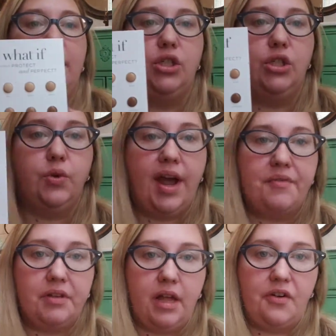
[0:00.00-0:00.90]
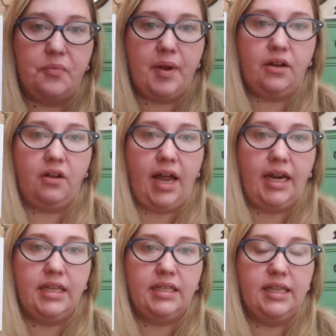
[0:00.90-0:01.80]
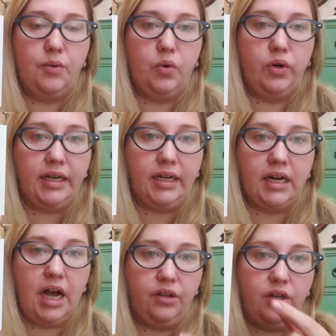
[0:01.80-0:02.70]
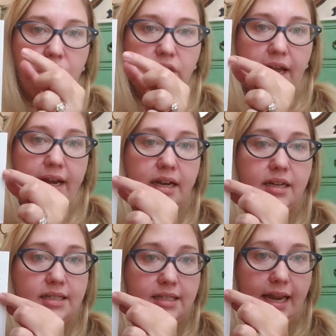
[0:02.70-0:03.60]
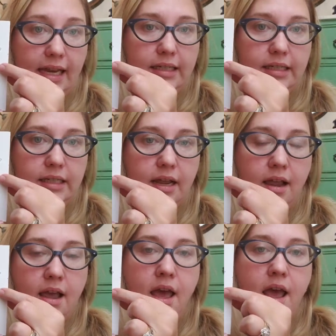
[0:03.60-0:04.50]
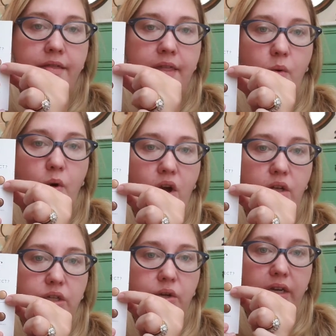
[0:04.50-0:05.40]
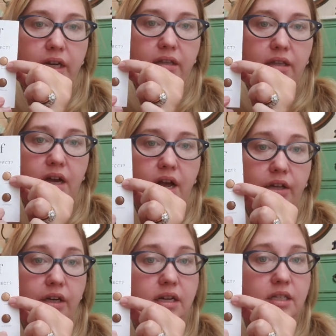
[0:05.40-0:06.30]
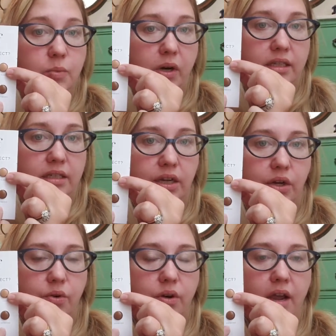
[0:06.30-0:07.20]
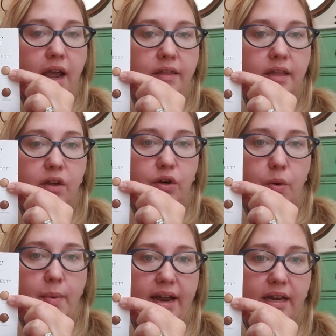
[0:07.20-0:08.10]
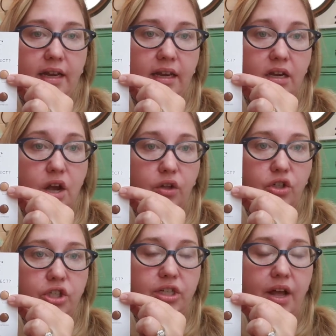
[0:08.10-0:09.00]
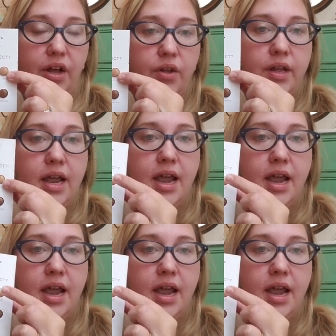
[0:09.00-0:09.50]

I do have a lot of my clients that will get a color like sand. They will also get the color espresso, and then they'll go back and get color shell.